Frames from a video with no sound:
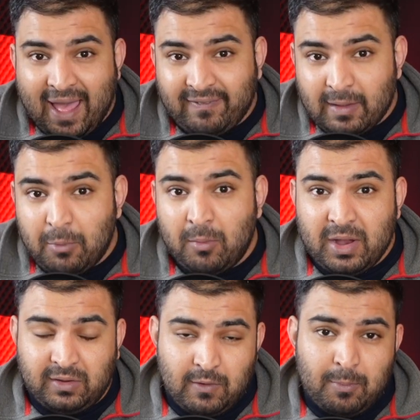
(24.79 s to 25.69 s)
At the
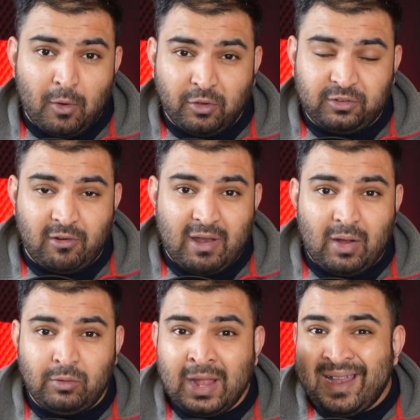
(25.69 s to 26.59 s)
moment, we post
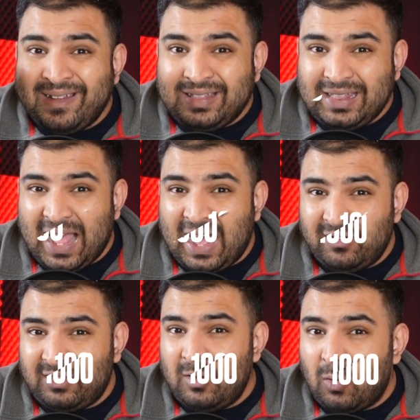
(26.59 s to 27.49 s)
around
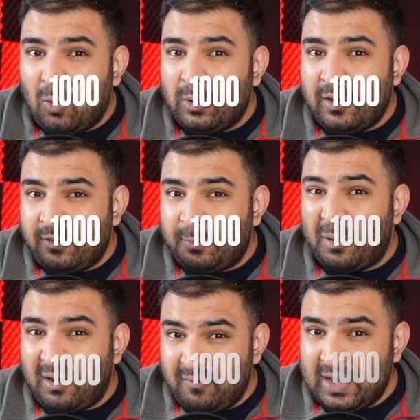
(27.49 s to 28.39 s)
1,000 orders
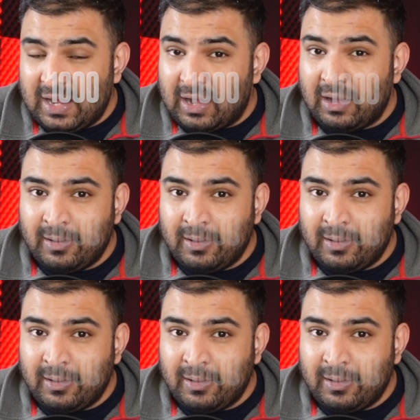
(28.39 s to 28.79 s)
per week.